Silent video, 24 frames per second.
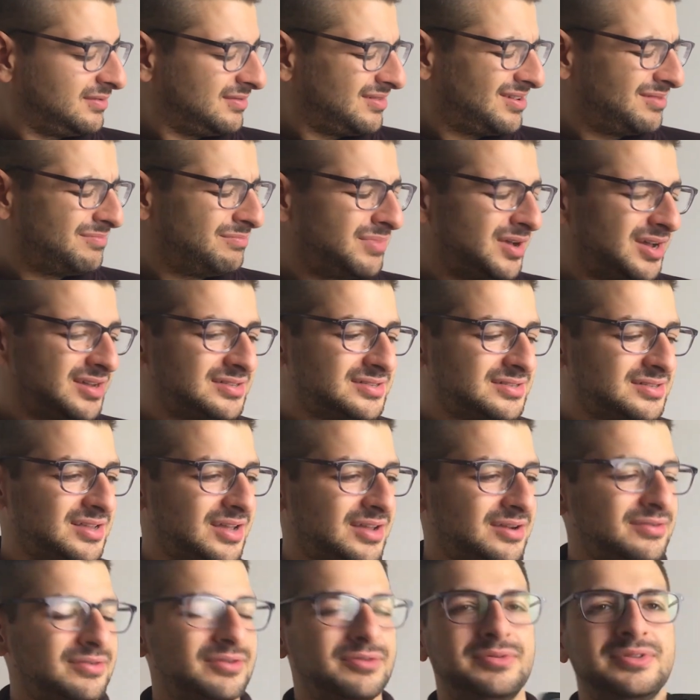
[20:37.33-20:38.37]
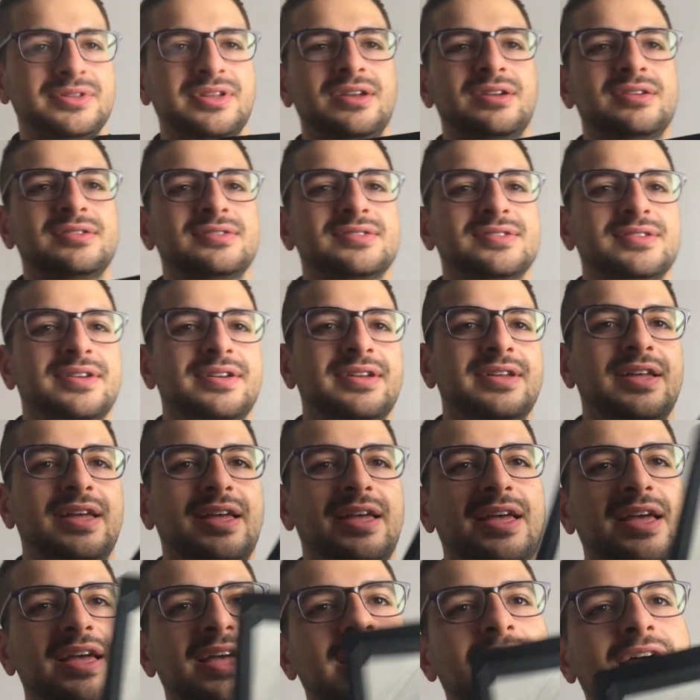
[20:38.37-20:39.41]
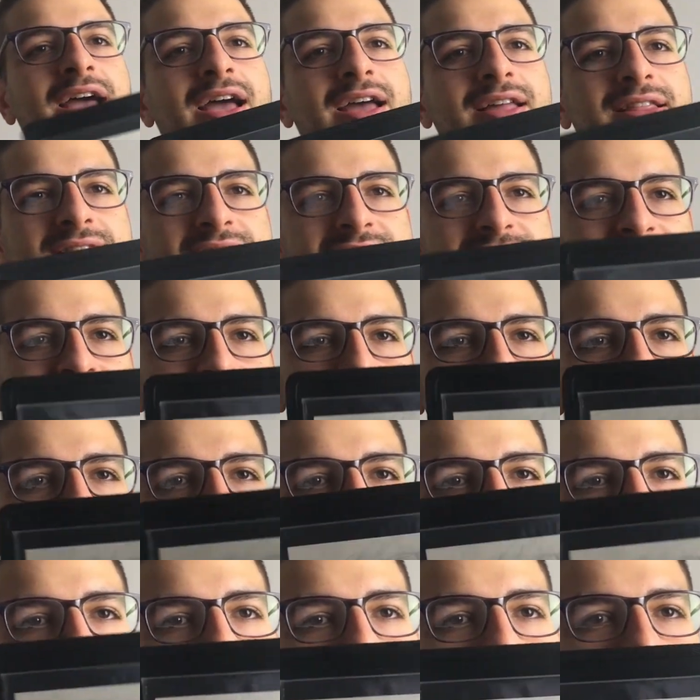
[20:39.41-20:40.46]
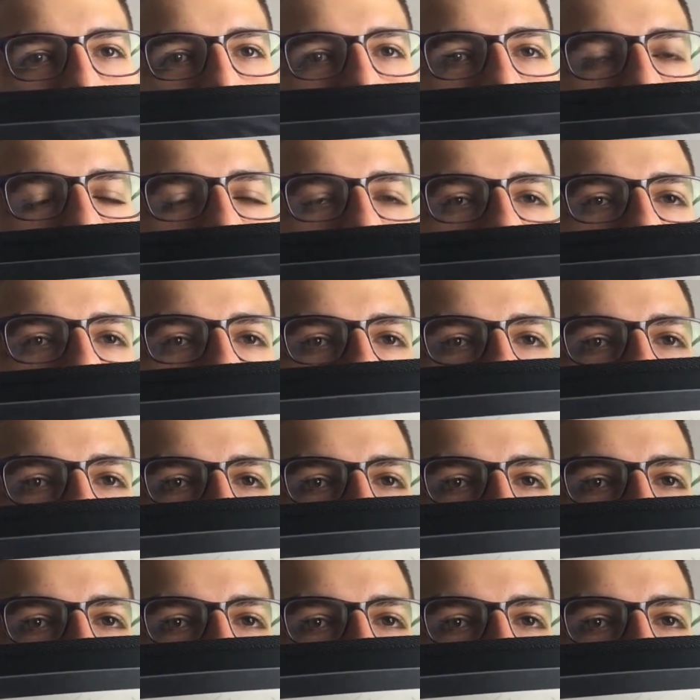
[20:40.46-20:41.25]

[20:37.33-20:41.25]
A bust? I don't know what that is. And this is a model drawing